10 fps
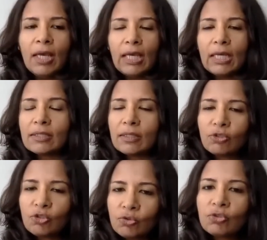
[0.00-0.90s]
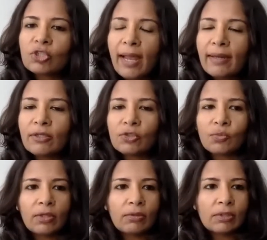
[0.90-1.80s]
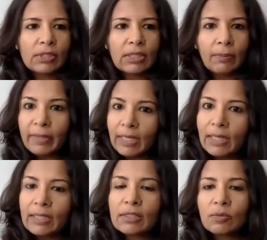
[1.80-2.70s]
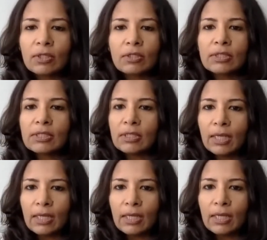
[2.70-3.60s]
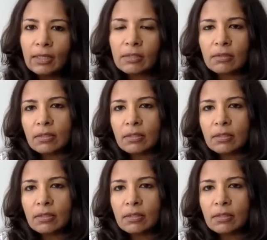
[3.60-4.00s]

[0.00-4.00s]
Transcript: is a true challenge, whether it's in the Middle East, whether it's in India,